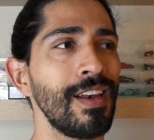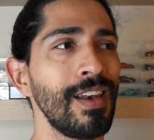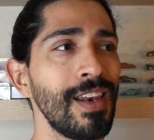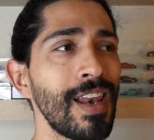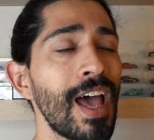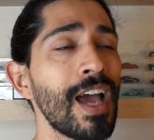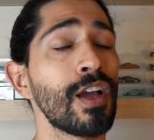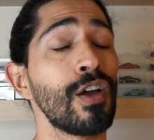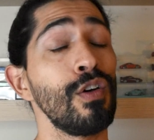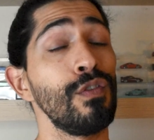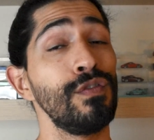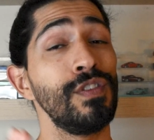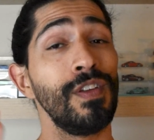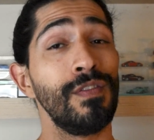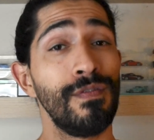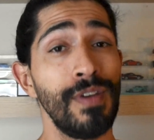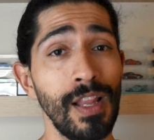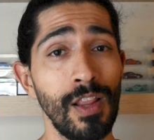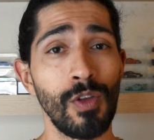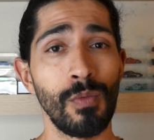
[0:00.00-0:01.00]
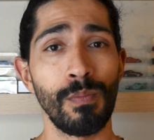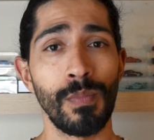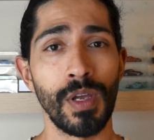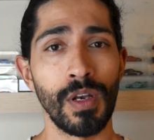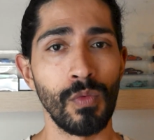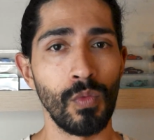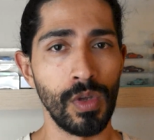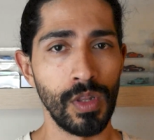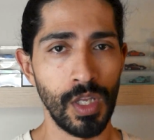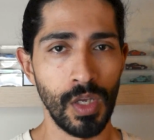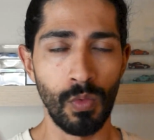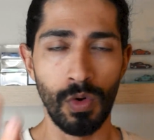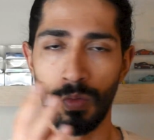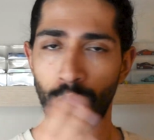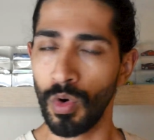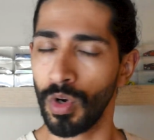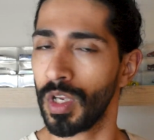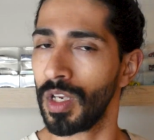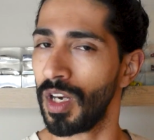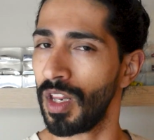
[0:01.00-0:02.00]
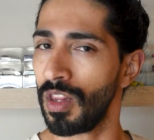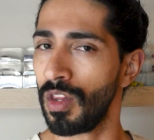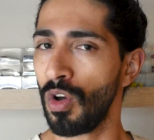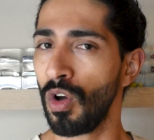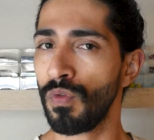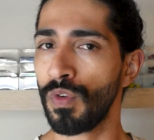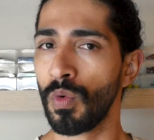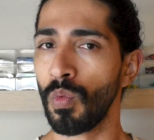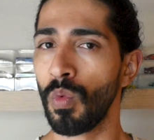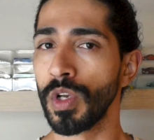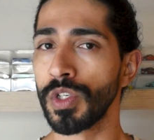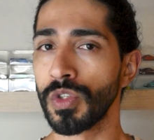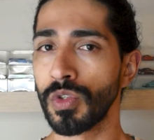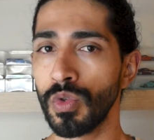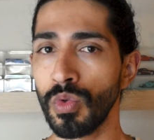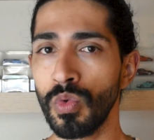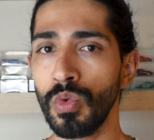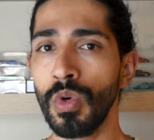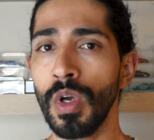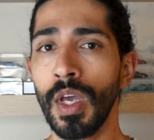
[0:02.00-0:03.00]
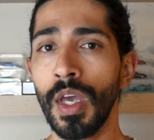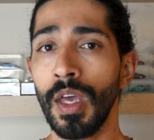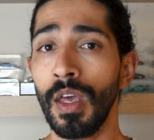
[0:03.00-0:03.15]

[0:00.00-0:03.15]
lack of development when they were working in the Overwatch 2,